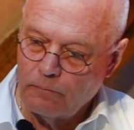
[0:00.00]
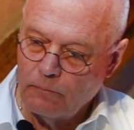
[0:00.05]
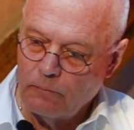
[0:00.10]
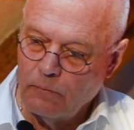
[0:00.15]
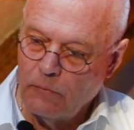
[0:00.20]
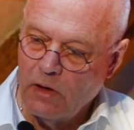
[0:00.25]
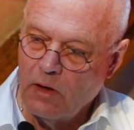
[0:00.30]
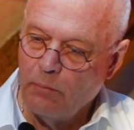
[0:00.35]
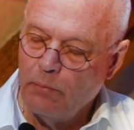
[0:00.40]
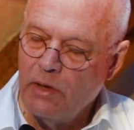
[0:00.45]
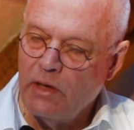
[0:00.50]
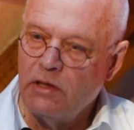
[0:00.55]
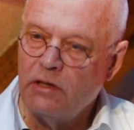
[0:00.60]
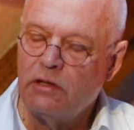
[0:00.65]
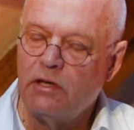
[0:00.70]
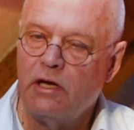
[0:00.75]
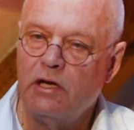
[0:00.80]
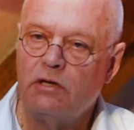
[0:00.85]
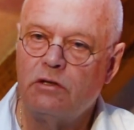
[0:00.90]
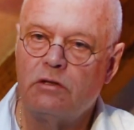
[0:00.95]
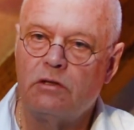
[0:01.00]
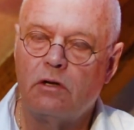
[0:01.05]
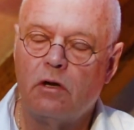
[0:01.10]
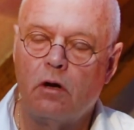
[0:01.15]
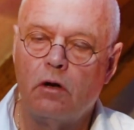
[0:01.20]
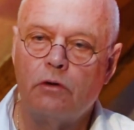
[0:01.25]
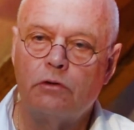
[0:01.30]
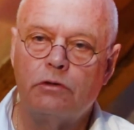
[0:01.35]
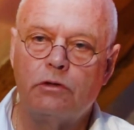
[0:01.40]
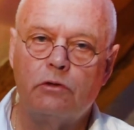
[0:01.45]
Now, meditation
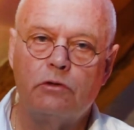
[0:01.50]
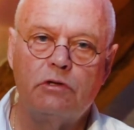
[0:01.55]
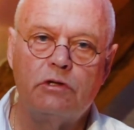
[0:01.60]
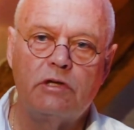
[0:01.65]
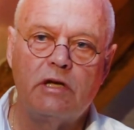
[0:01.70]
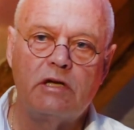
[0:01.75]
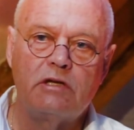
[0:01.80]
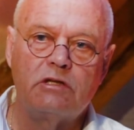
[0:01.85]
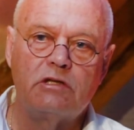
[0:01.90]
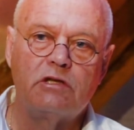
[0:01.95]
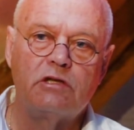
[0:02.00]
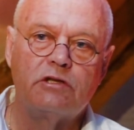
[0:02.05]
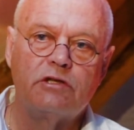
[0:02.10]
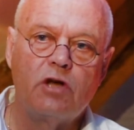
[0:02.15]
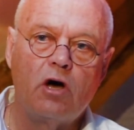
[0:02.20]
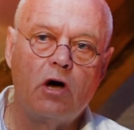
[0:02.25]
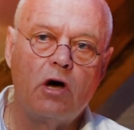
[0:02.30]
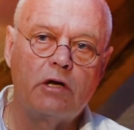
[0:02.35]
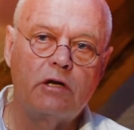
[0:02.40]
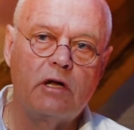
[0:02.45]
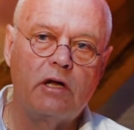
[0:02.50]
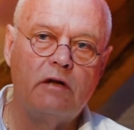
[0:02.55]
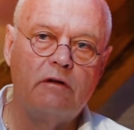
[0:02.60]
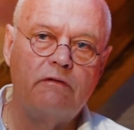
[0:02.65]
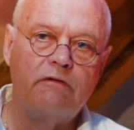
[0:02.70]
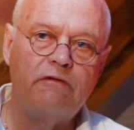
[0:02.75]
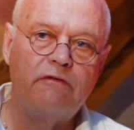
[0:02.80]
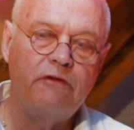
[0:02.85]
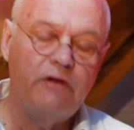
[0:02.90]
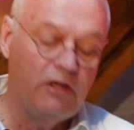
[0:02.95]
also sets thought and
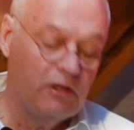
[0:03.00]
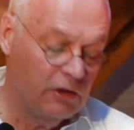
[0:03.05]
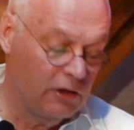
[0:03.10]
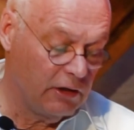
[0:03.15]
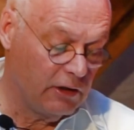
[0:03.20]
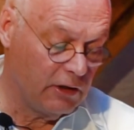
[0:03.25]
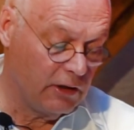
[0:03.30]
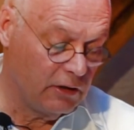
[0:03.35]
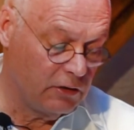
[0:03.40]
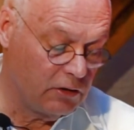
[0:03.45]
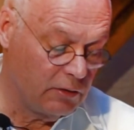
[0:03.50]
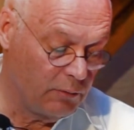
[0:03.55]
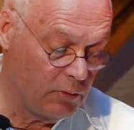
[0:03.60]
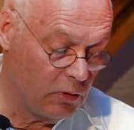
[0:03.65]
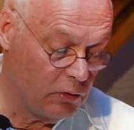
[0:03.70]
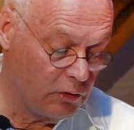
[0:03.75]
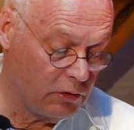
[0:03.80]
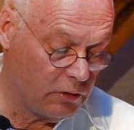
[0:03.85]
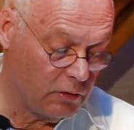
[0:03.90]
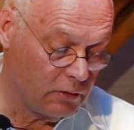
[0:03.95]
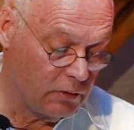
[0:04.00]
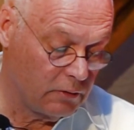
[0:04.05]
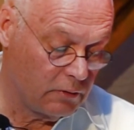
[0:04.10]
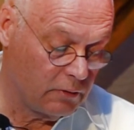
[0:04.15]
feeling into motion.